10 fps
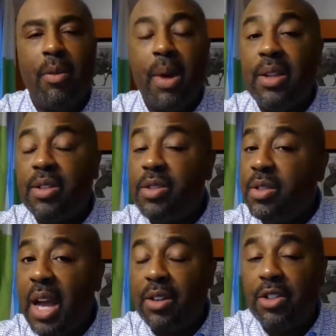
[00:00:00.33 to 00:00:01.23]
Hey everybody,
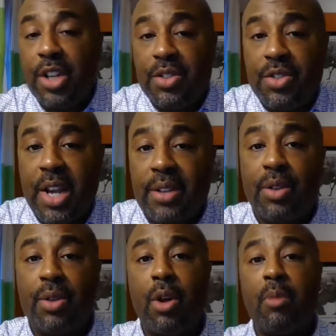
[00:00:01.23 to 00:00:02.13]
this is Dr. Jesse
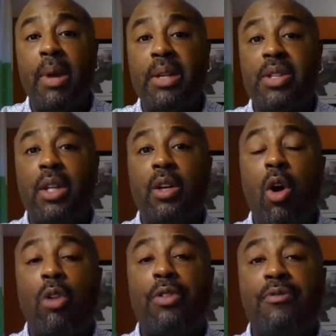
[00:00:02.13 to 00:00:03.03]
Jackson III,
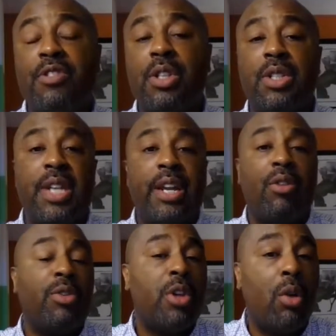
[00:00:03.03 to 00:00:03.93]
best-selling author and
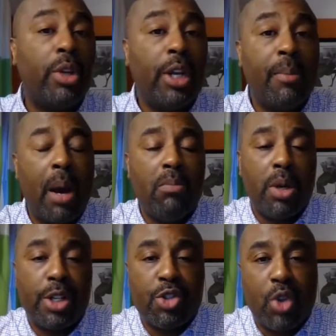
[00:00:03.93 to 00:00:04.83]
facilitator of the Don't Kick 'em
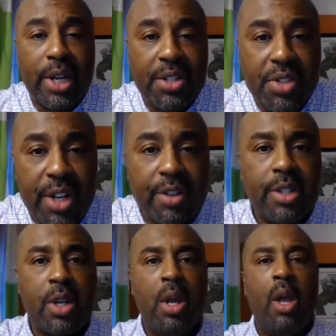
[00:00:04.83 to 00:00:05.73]
Out book and training
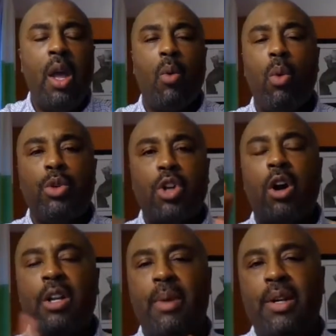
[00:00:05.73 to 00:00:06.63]
series. And what
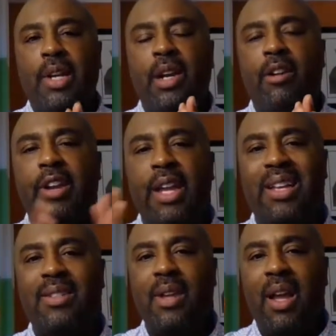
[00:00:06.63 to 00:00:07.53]
we're talking about
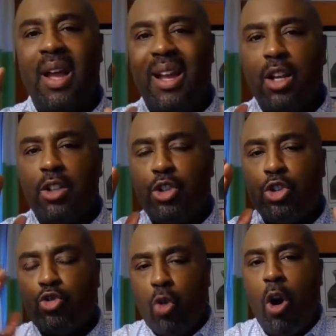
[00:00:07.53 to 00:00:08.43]
here is
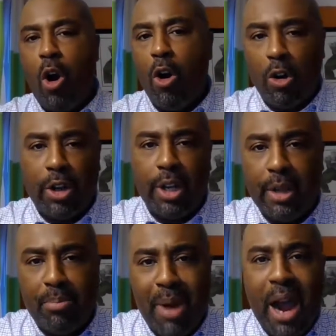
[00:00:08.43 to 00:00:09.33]
strong
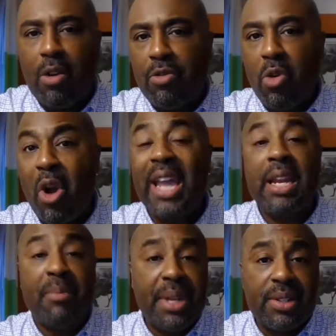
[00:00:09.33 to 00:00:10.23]
and powerful
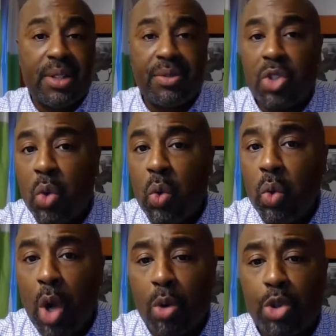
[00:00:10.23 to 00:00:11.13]
enemies of
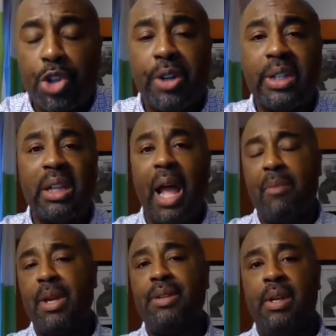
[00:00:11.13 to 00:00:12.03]
school culture and
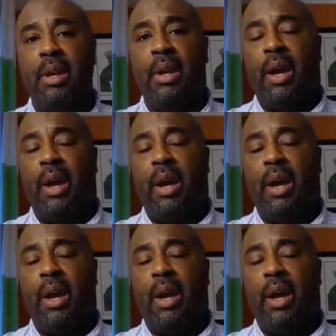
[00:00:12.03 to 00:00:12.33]
climate.